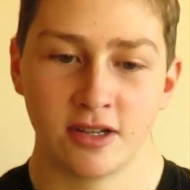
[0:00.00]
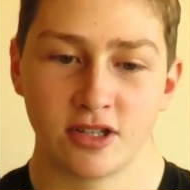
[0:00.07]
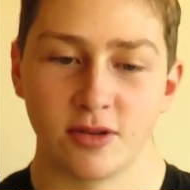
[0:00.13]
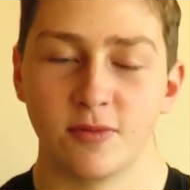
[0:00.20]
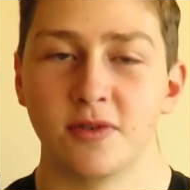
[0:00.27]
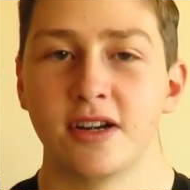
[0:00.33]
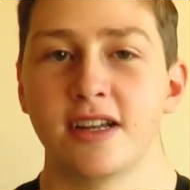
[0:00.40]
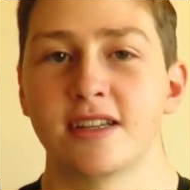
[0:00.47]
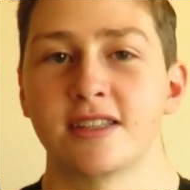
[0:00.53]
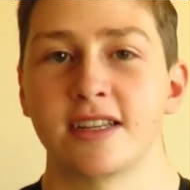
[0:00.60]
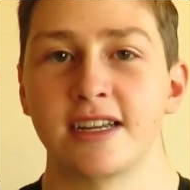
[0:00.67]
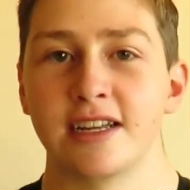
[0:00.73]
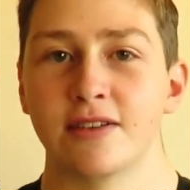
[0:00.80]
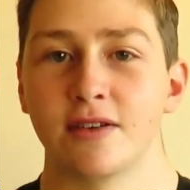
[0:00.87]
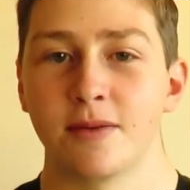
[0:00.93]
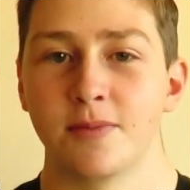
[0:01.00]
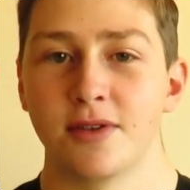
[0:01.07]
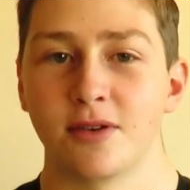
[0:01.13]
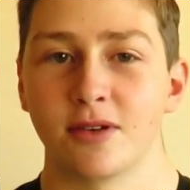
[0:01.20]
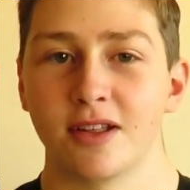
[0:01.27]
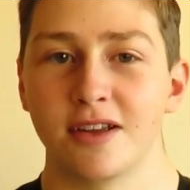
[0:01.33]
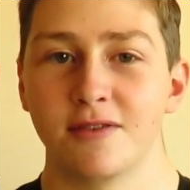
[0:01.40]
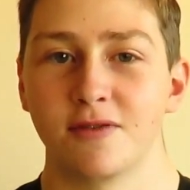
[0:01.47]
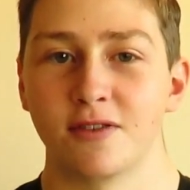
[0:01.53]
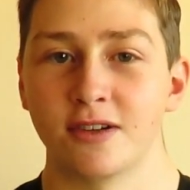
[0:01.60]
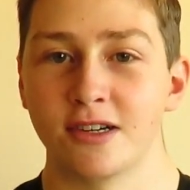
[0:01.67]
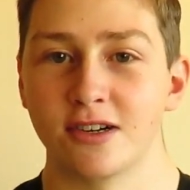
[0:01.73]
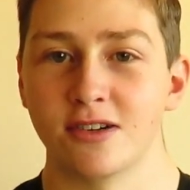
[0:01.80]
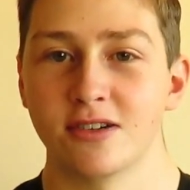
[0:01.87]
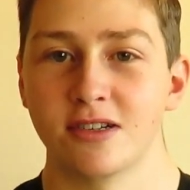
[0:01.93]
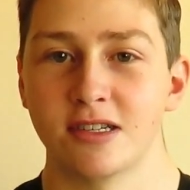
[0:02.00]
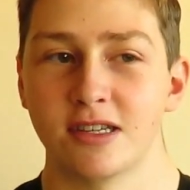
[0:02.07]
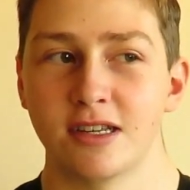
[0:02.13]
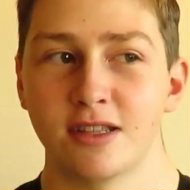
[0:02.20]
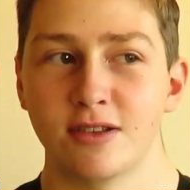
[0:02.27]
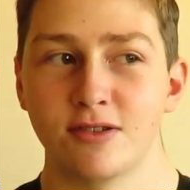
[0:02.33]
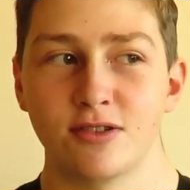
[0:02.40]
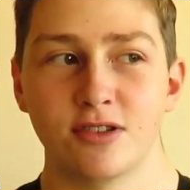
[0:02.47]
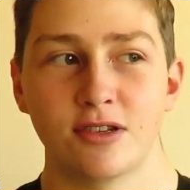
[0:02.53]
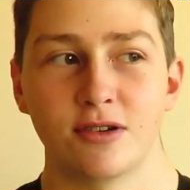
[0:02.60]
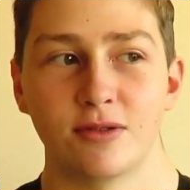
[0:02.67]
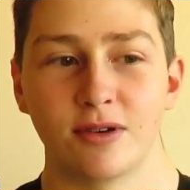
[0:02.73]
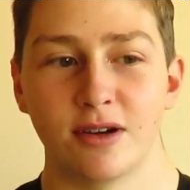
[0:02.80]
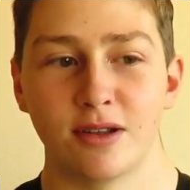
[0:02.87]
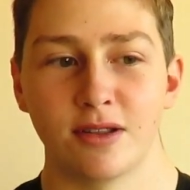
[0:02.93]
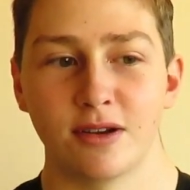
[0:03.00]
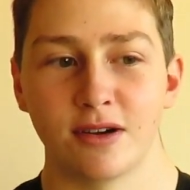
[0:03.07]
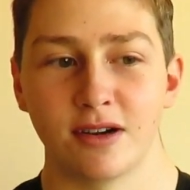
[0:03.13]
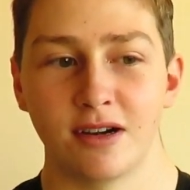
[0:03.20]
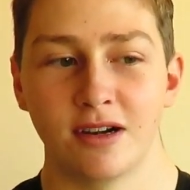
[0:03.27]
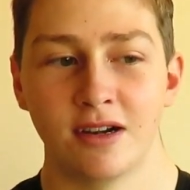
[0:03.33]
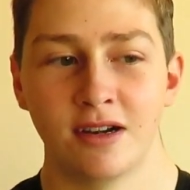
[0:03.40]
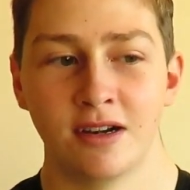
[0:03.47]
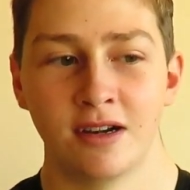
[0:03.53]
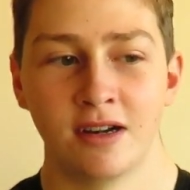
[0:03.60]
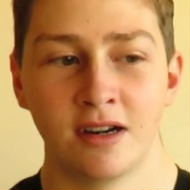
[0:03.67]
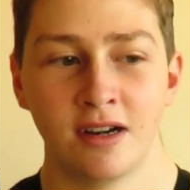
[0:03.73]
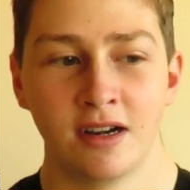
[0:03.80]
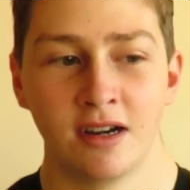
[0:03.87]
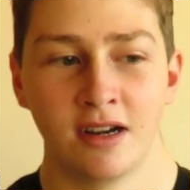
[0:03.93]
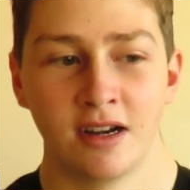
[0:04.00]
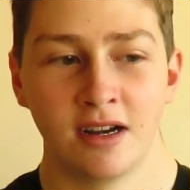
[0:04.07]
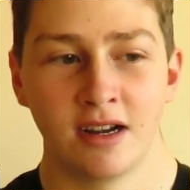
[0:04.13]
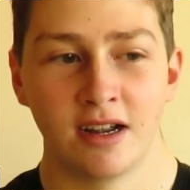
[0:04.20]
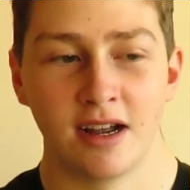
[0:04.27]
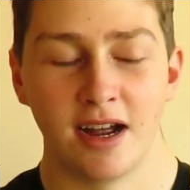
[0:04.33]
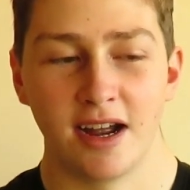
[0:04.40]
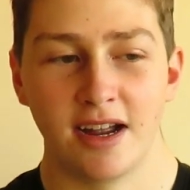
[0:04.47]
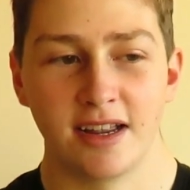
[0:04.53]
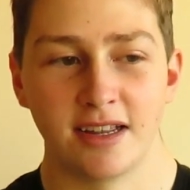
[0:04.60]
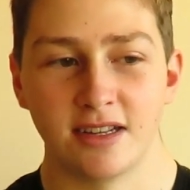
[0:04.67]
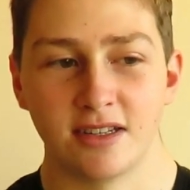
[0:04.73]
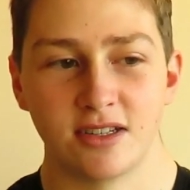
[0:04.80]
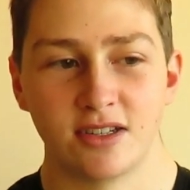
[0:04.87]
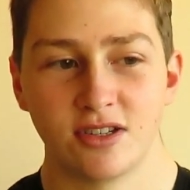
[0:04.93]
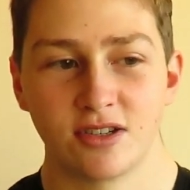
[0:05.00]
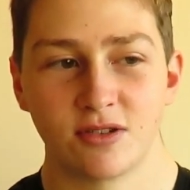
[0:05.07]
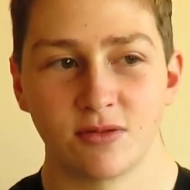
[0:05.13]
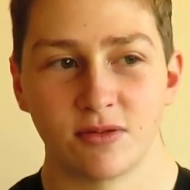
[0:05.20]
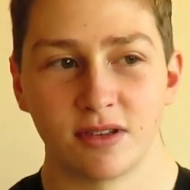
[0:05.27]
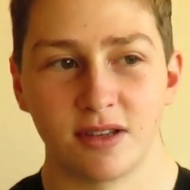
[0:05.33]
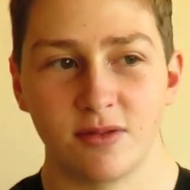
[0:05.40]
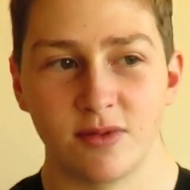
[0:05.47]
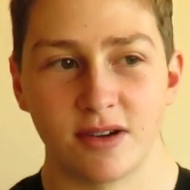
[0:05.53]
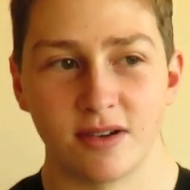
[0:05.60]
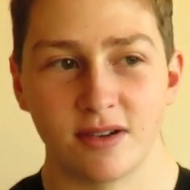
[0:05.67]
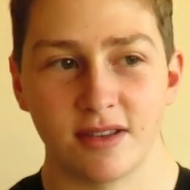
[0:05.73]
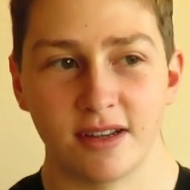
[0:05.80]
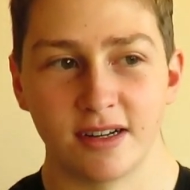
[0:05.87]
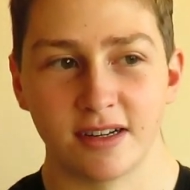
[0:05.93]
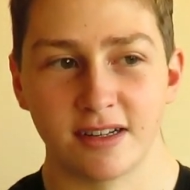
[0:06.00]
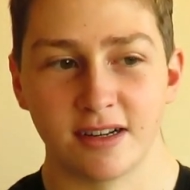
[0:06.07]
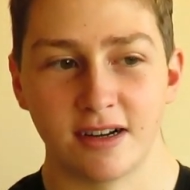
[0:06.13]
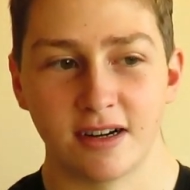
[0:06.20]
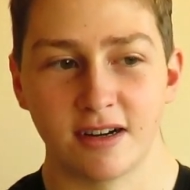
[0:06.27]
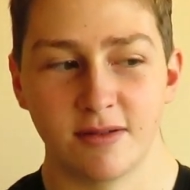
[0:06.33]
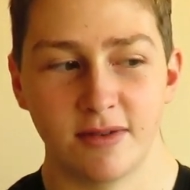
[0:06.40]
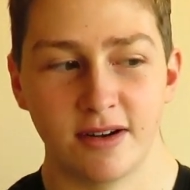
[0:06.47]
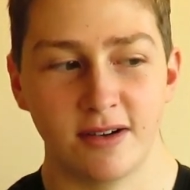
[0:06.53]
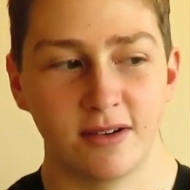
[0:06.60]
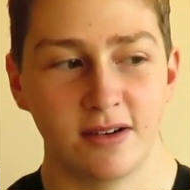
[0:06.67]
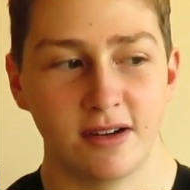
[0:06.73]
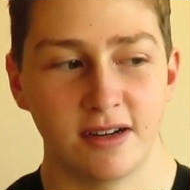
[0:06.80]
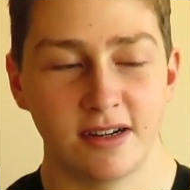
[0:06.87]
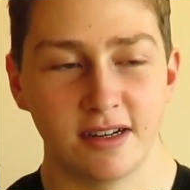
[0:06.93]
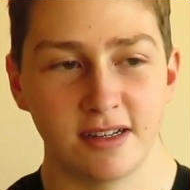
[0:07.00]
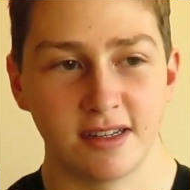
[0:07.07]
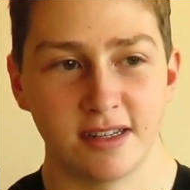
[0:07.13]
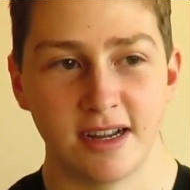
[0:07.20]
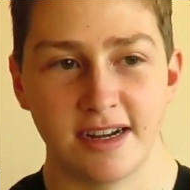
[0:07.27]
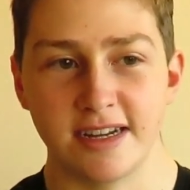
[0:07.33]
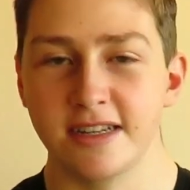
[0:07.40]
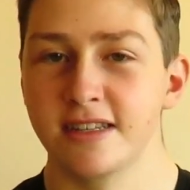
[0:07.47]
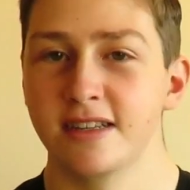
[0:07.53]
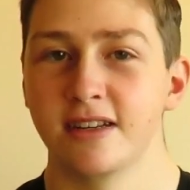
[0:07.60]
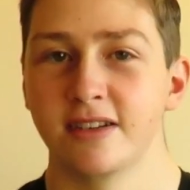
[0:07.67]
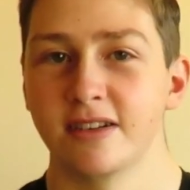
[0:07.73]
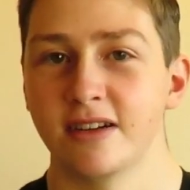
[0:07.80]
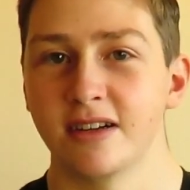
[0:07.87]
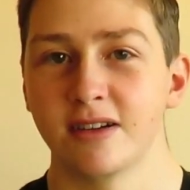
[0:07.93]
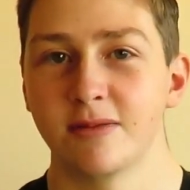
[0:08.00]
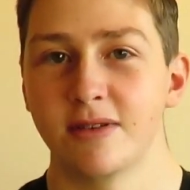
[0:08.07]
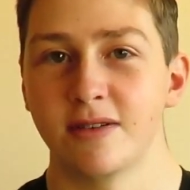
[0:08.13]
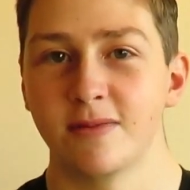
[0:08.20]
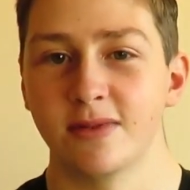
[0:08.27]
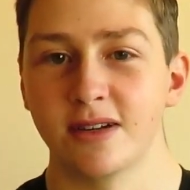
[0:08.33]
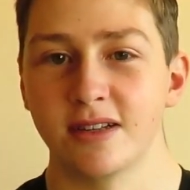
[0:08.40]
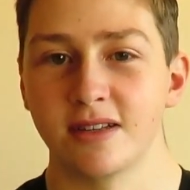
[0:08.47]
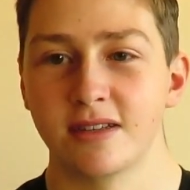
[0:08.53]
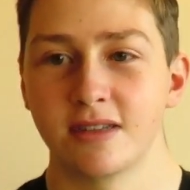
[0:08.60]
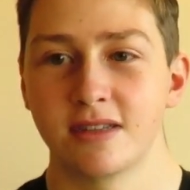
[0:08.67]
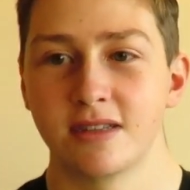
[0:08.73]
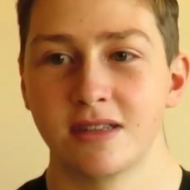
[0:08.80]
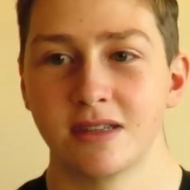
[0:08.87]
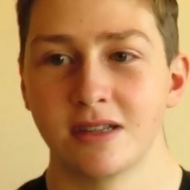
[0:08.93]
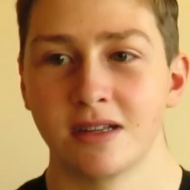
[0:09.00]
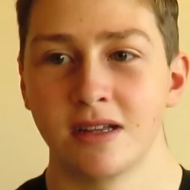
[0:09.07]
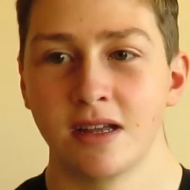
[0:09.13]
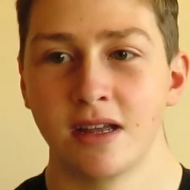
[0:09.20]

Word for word: someone has to give up their life for yours and there's no other it's just a really weird thing to talk about and it's not easy to talk about but it's